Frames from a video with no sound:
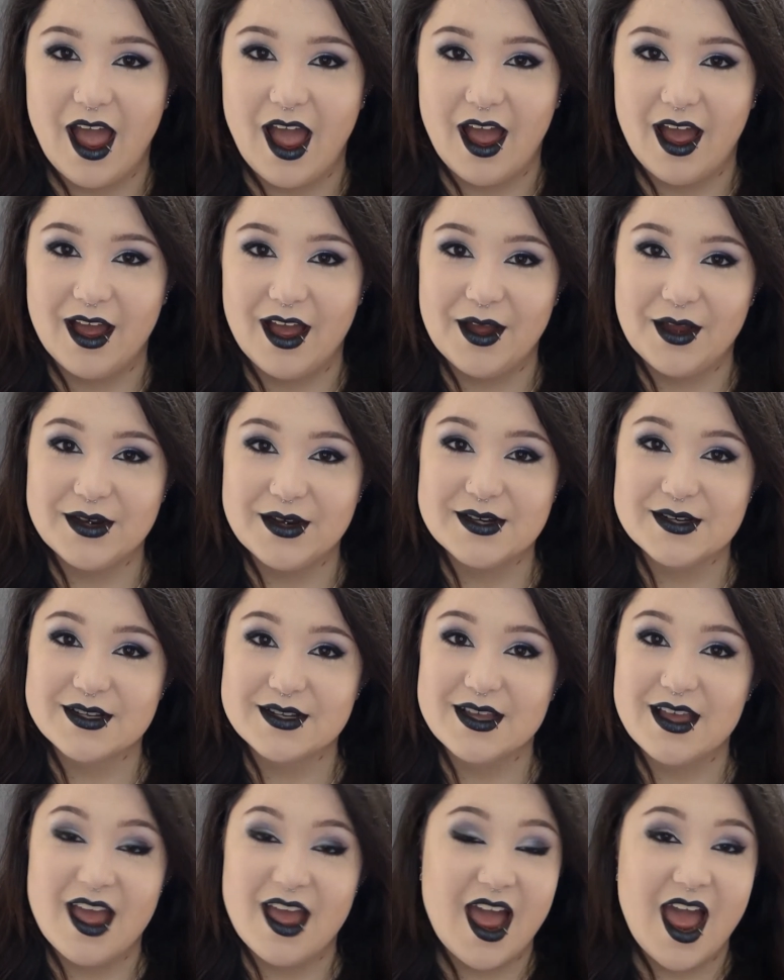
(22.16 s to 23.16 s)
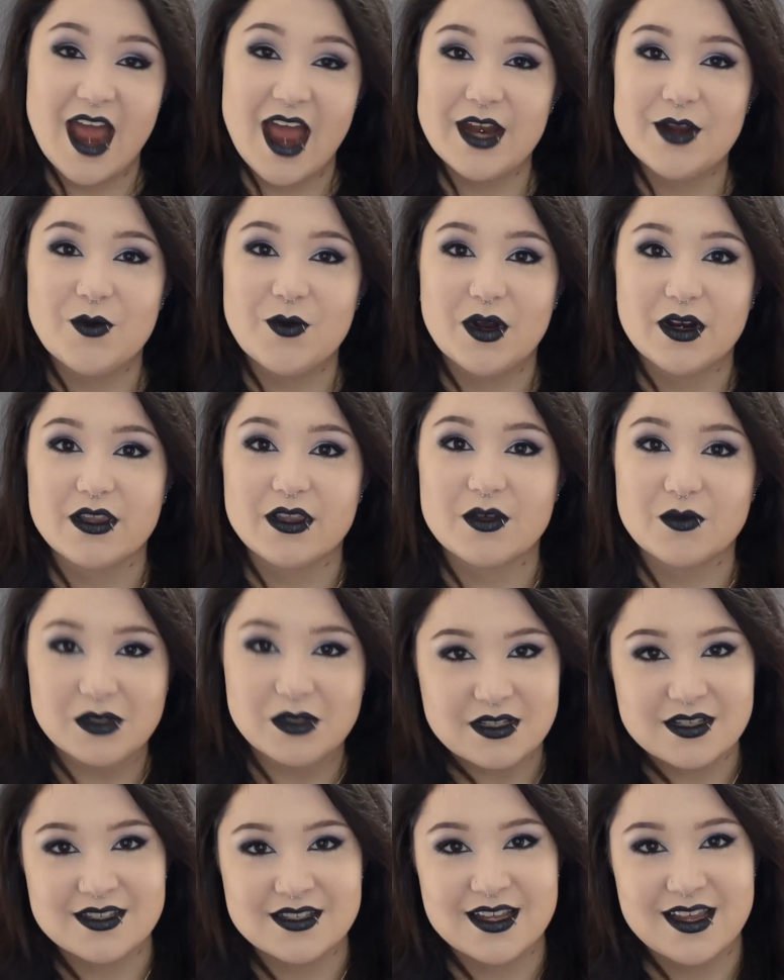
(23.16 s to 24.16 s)
and anyone that
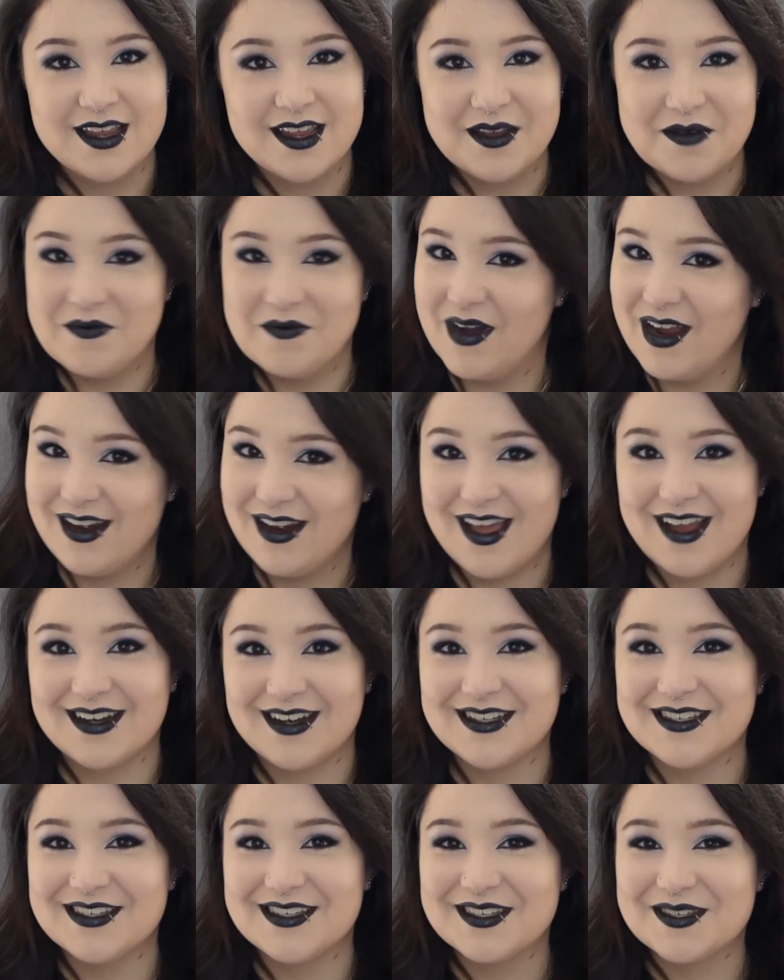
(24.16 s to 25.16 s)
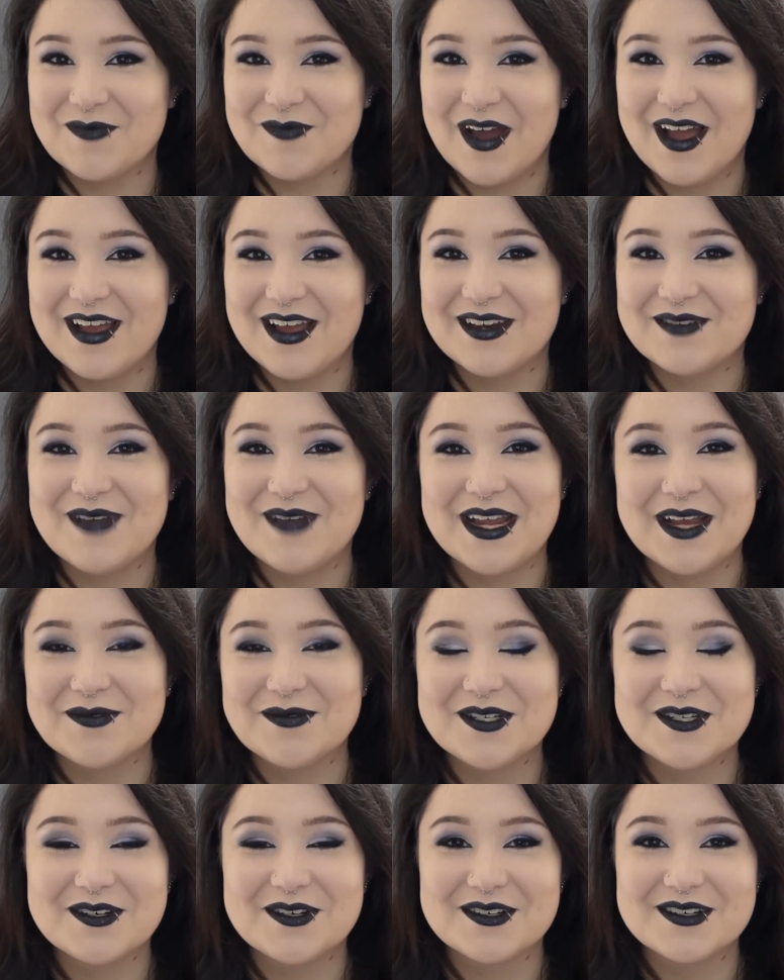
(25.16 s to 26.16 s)
wants to see my necklace inspired
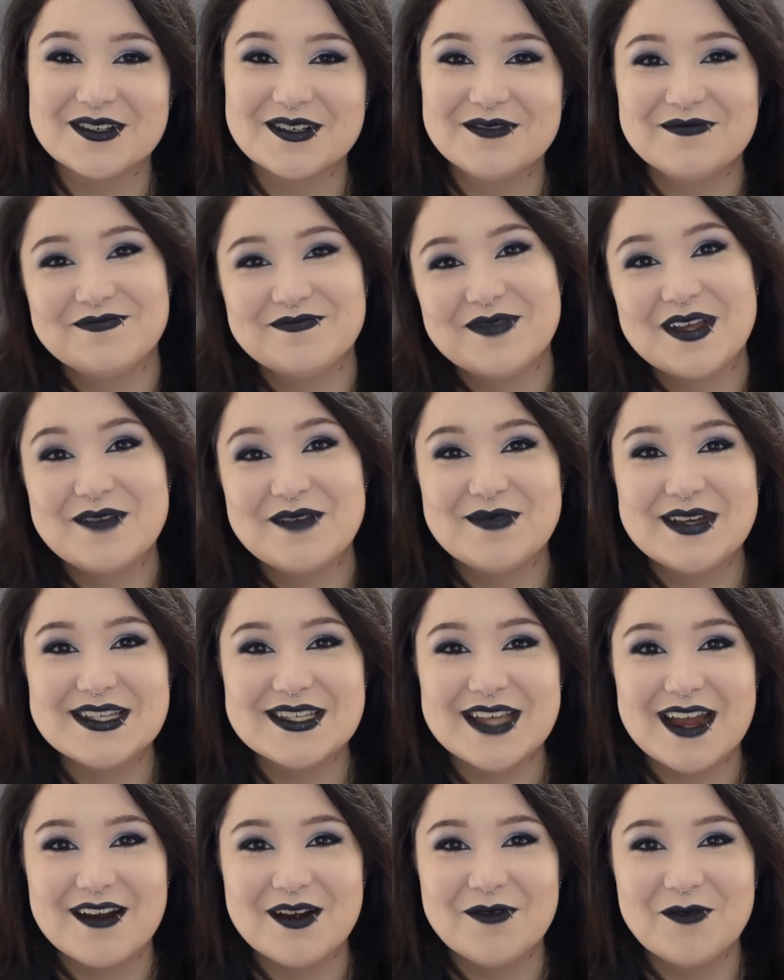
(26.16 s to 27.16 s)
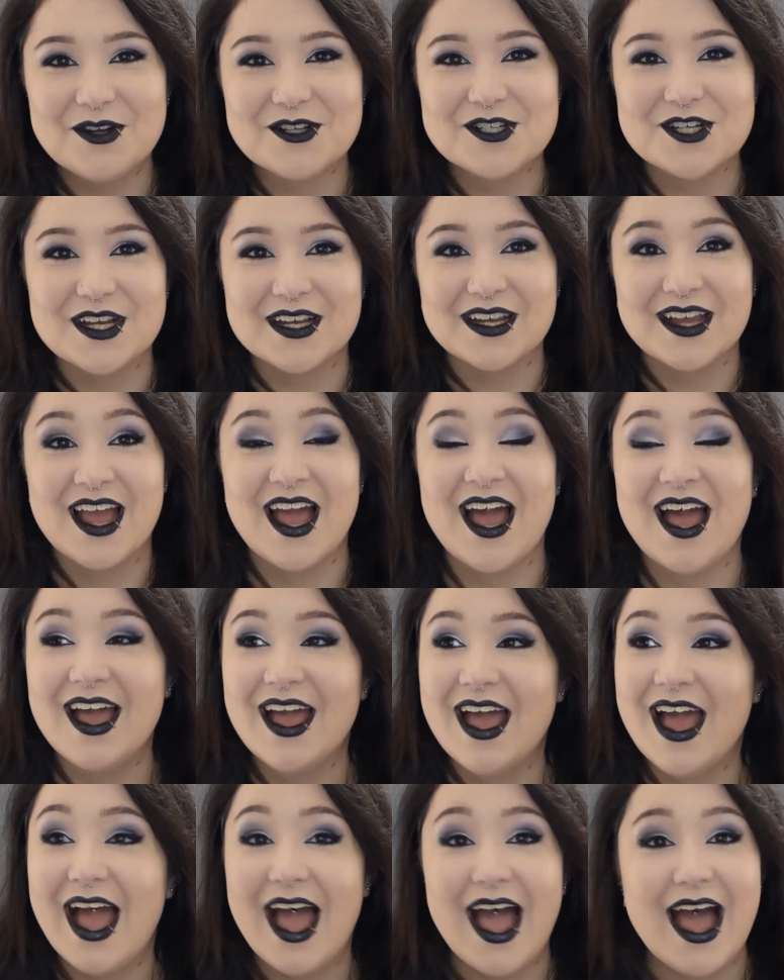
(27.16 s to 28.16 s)
makeup tutorial, please carry on watching.
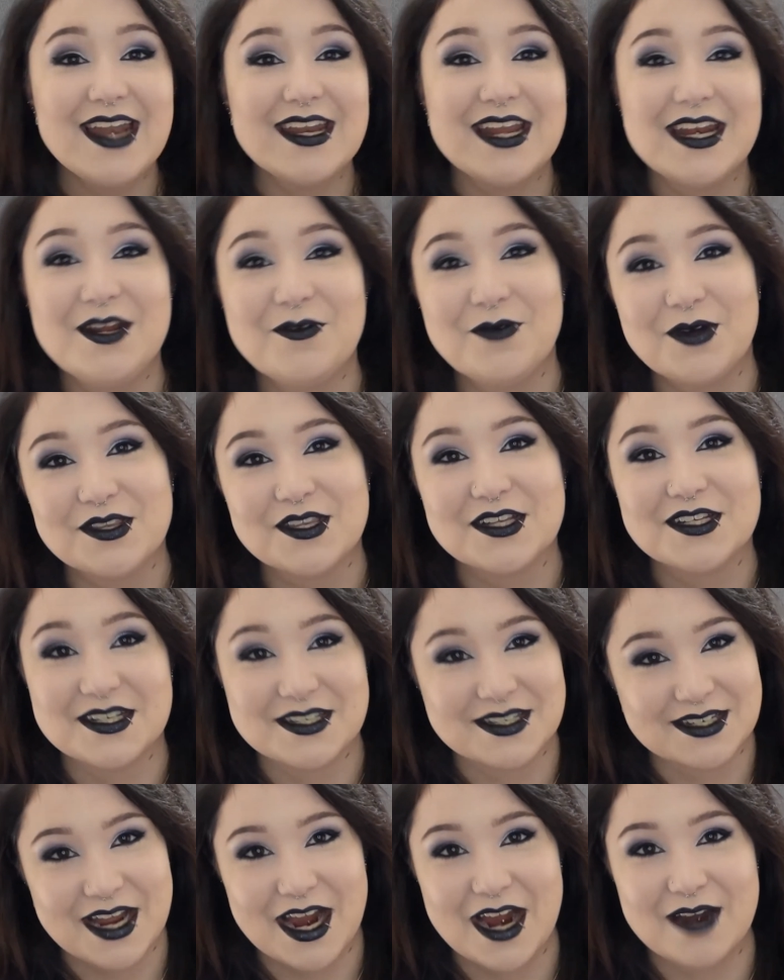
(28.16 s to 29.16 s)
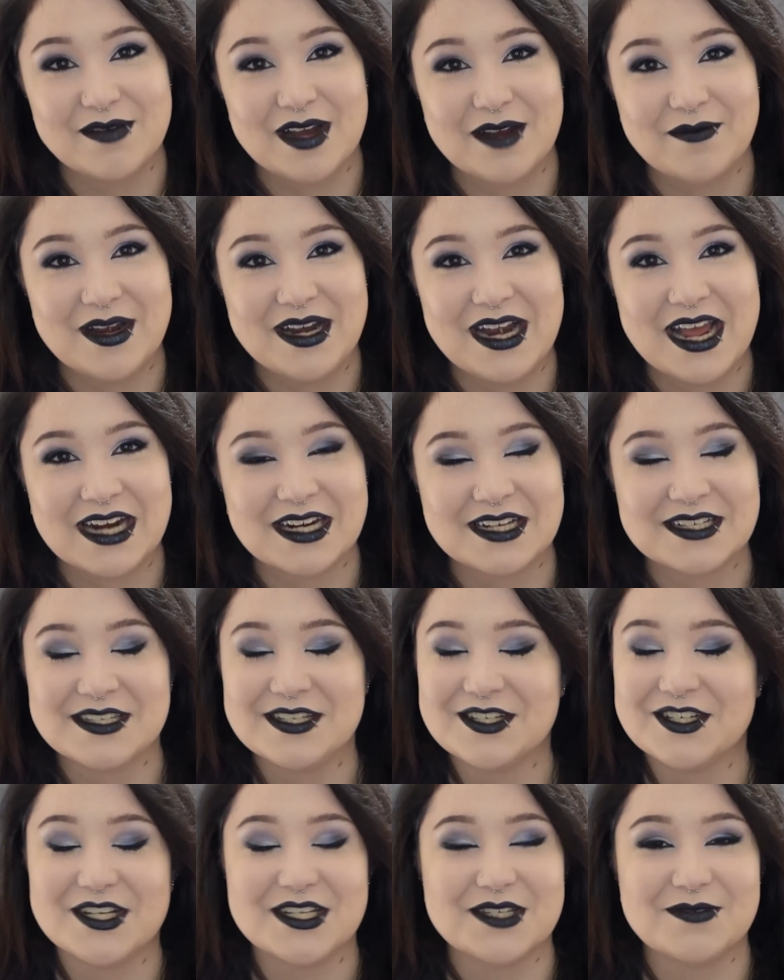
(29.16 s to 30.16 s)
And anyone that doesn't care about my
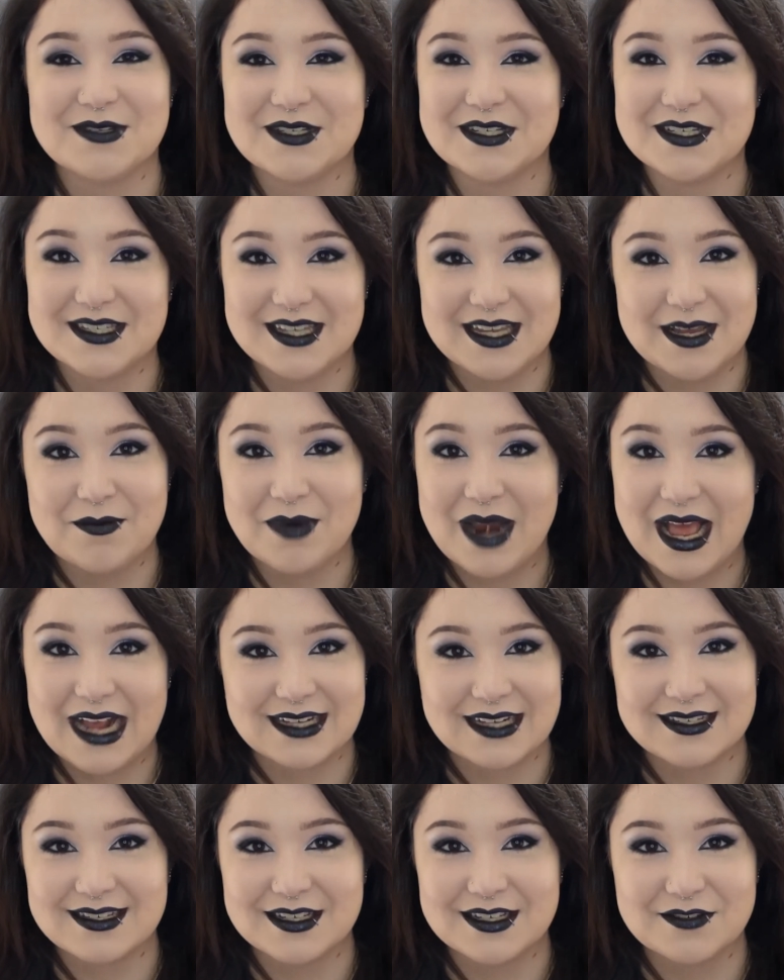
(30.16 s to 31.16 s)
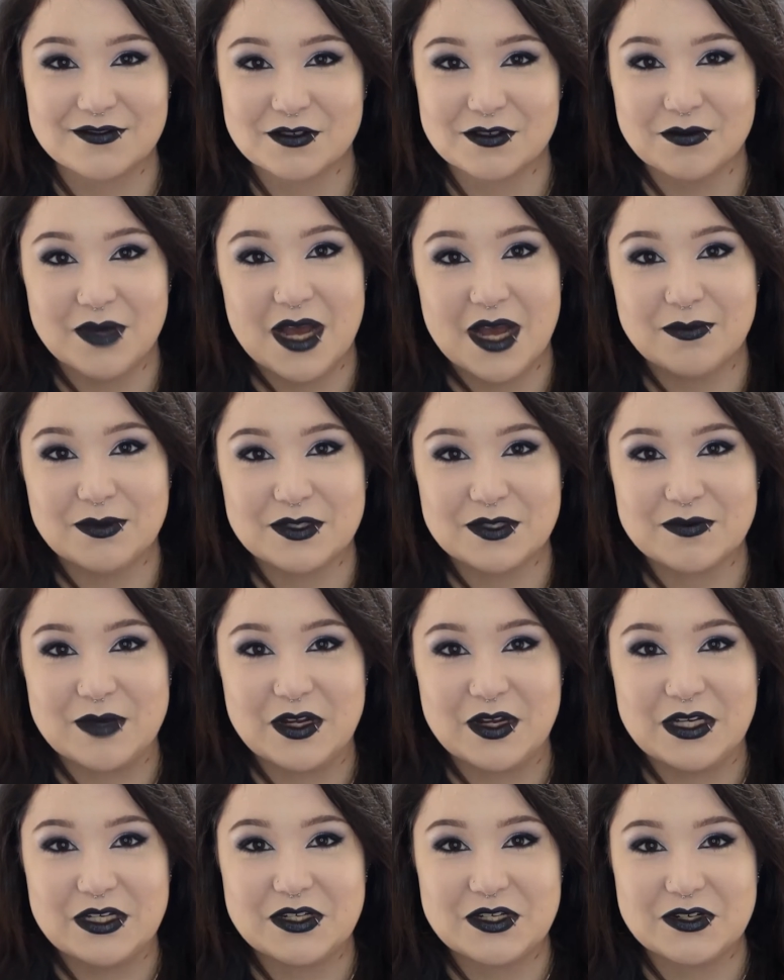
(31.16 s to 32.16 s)
necklace and just wants to see a black and silver and purple
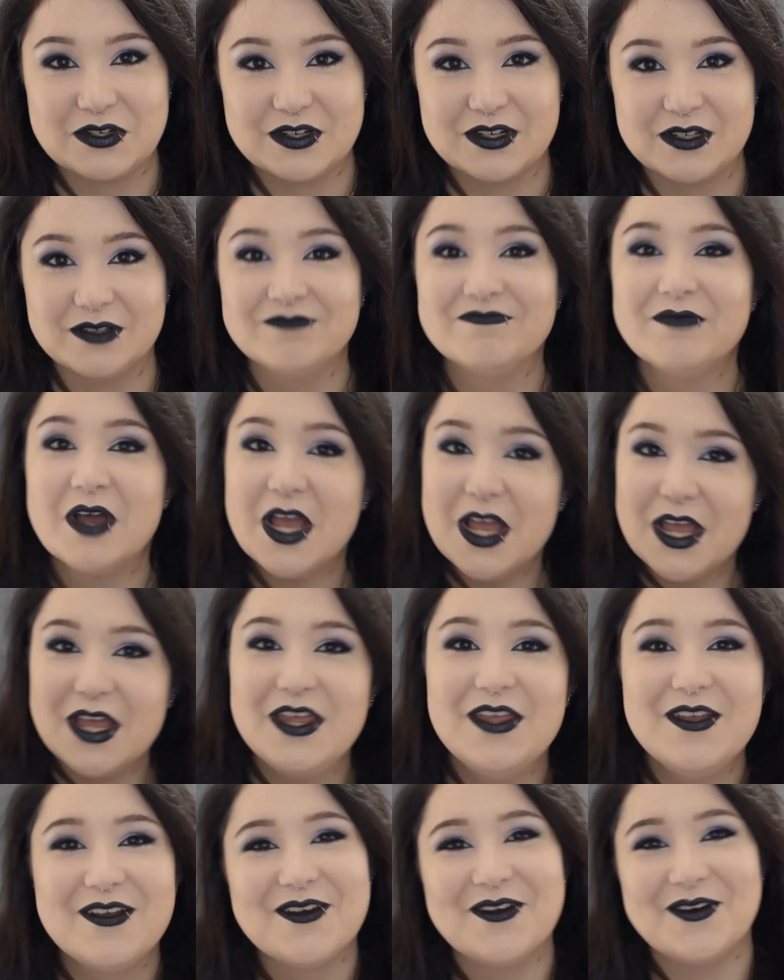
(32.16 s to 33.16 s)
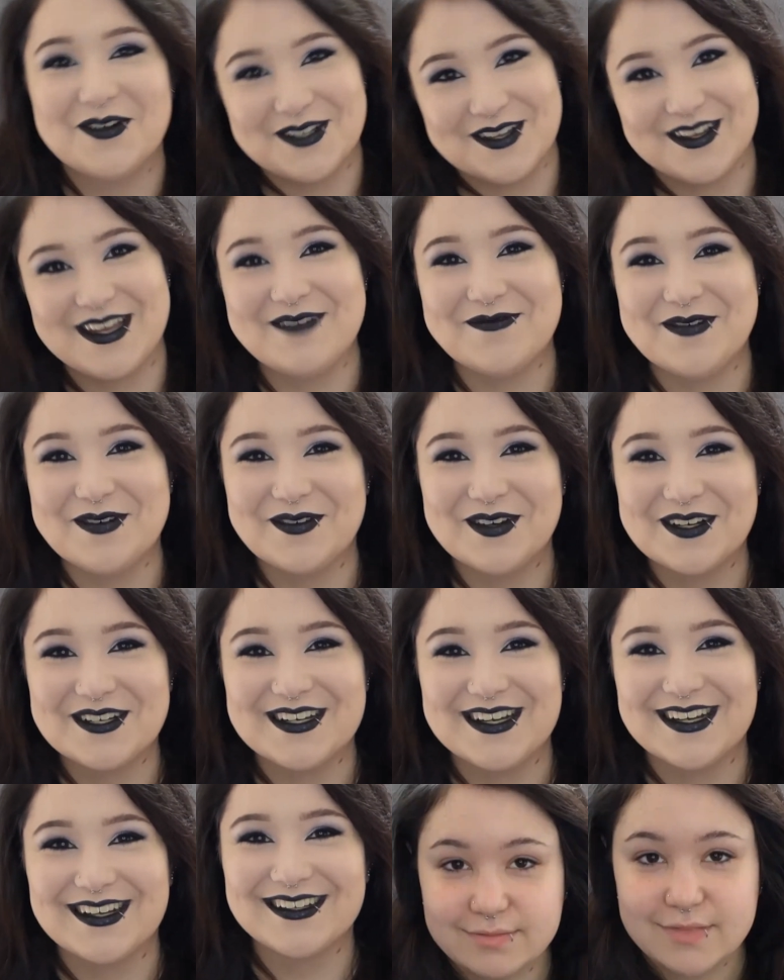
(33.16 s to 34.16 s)
smoky tutorial, you can also keep on
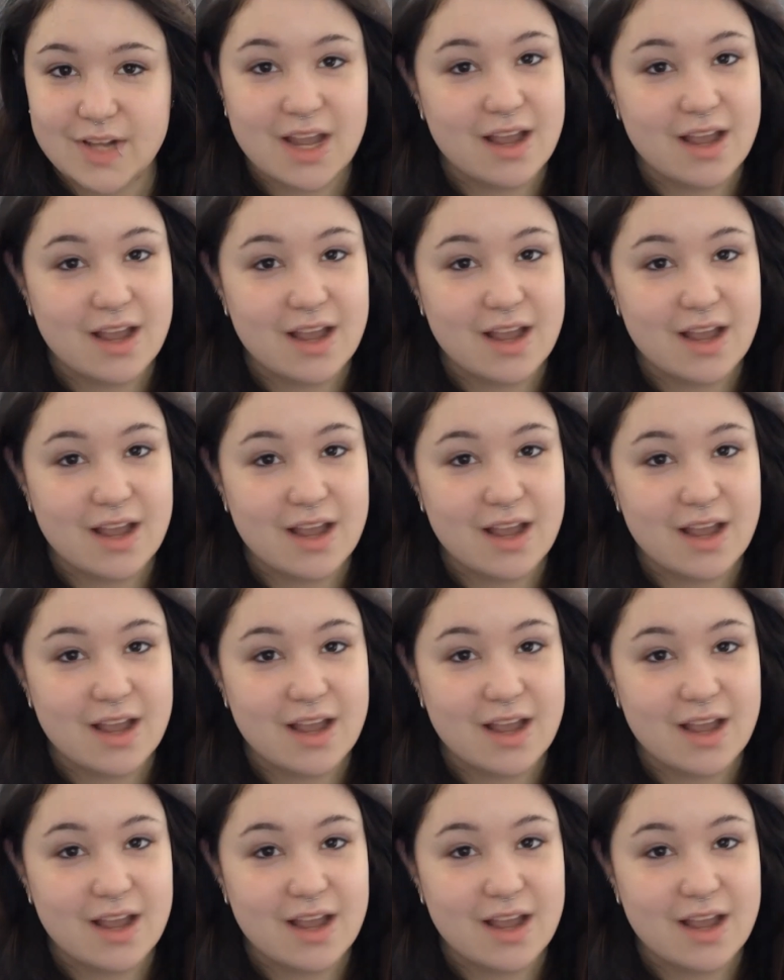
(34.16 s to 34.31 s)
watching.